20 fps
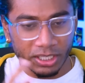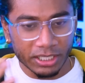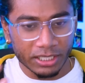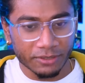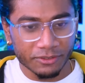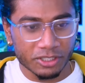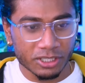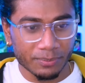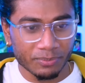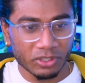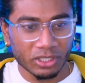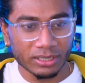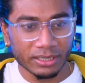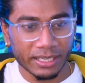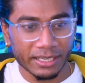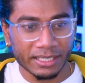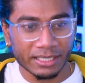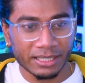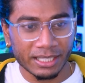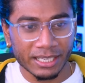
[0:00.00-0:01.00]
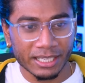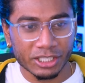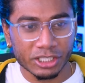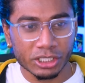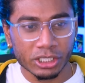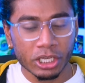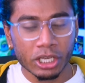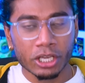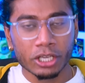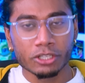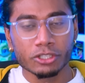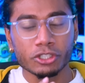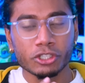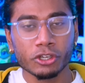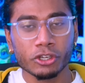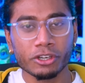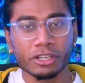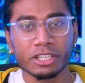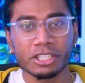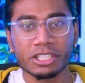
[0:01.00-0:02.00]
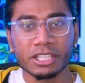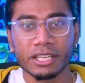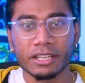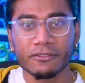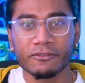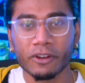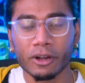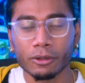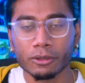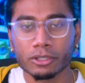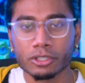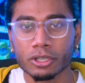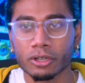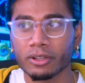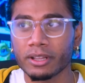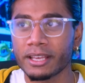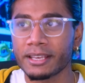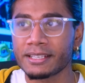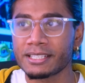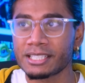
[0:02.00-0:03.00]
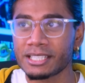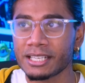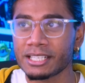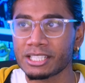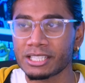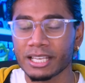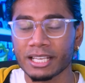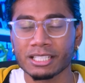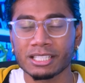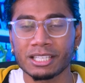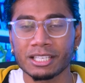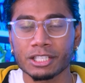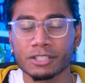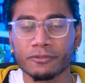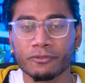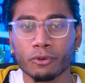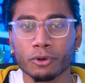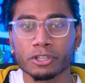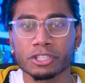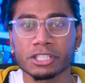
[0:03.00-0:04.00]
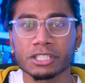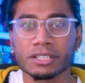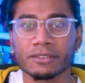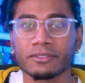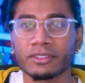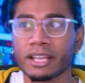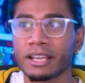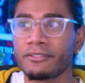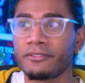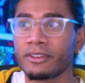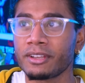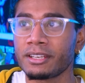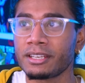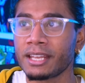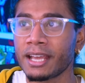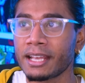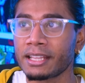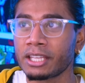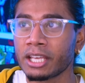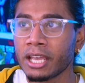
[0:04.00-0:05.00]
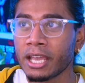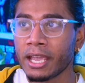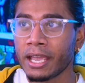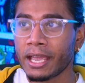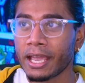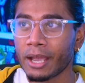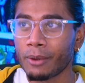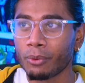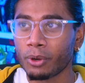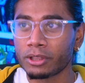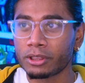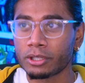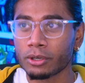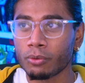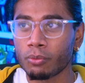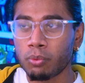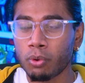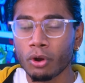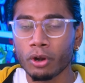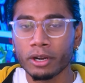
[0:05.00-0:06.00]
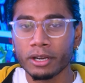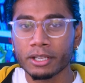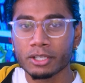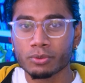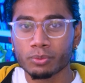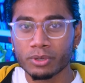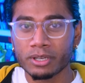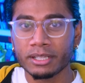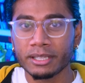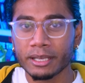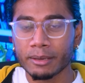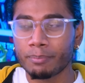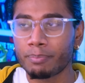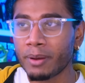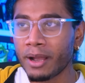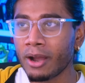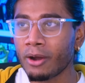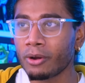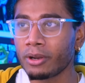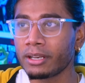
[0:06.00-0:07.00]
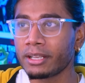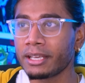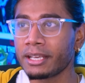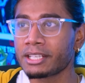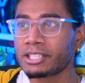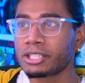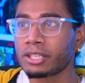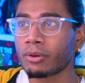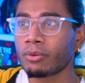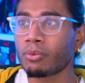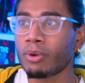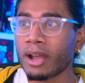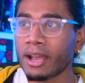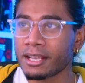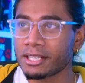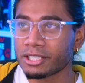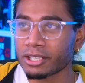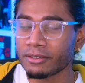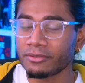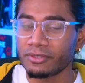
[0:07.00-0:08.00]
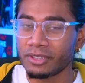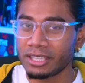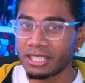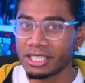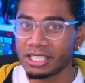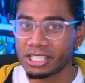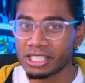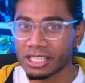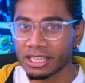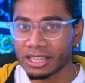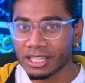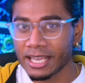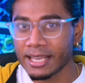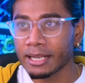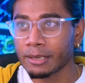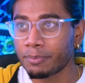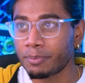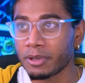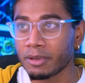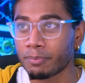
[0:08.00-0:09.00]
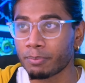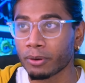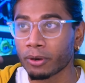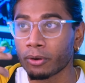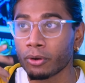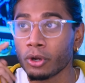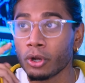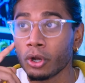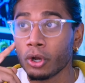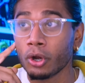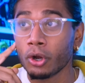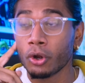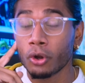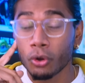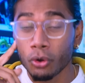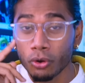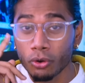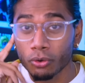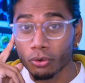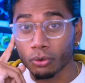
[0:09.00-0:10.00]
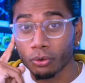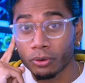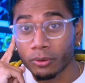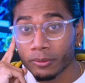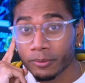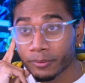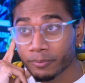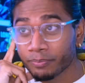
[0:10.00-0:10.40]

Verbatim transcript: Think of something like this. Xerneas and Yveltal exist as these forces of life and death, and what the war is really about is the rise of these synthetic people who,